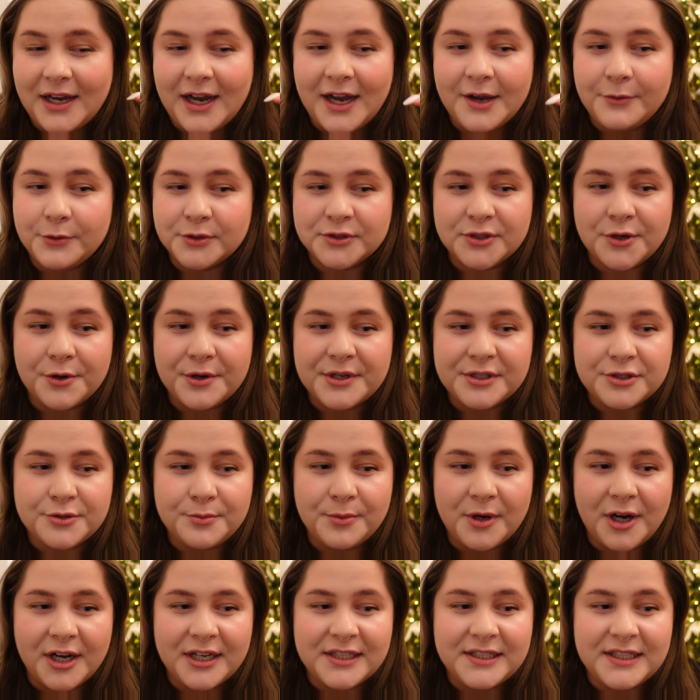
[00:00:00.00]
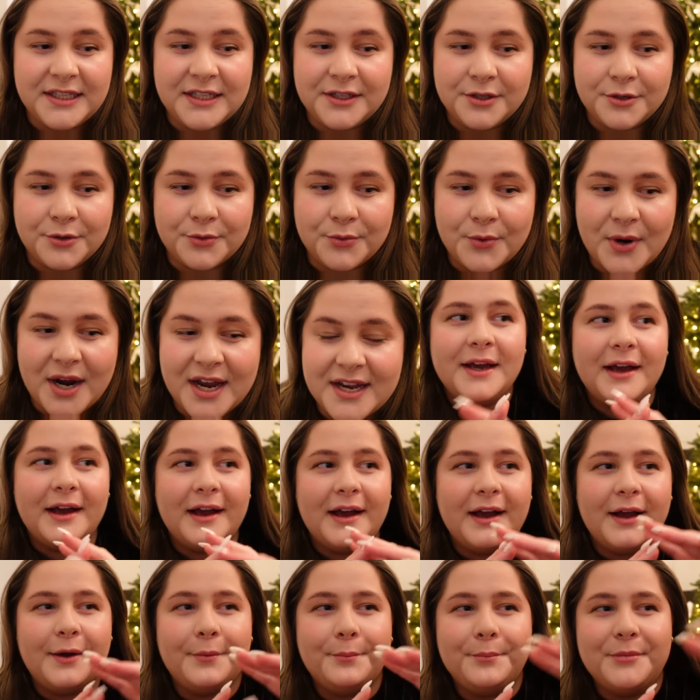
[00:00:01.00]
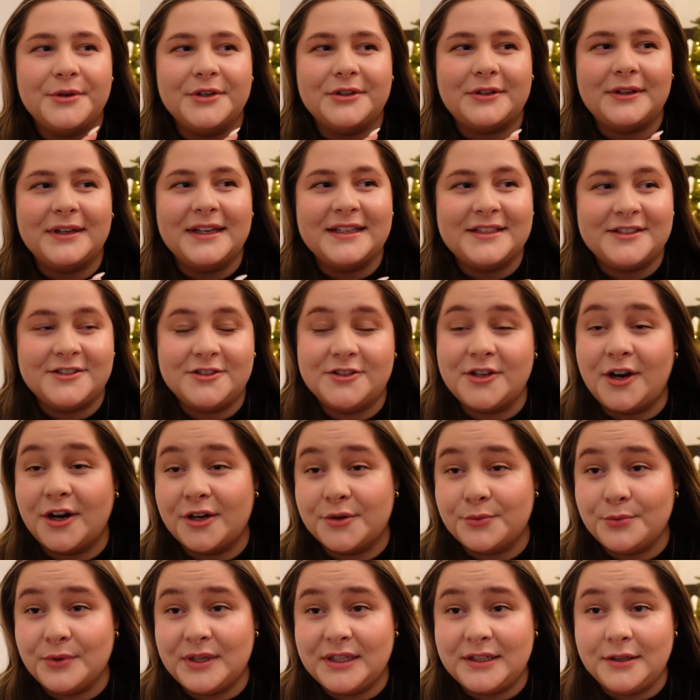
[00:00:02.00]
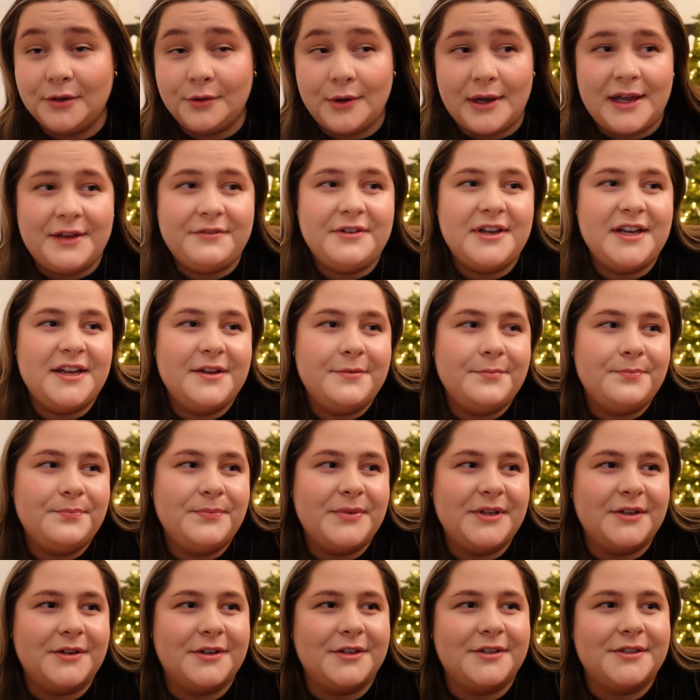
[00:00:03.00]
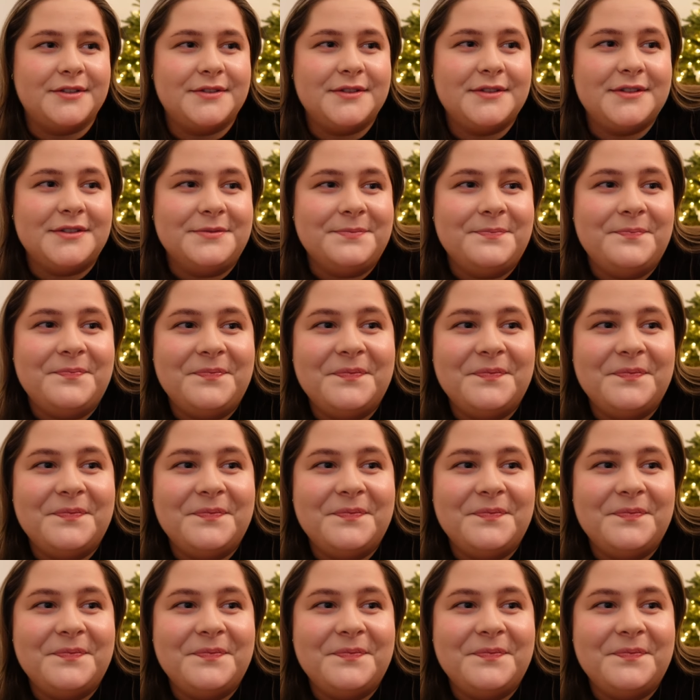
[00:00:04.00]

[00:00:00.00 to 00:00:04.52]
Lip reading: I was going to buy it either way. But let's start with Loewe, because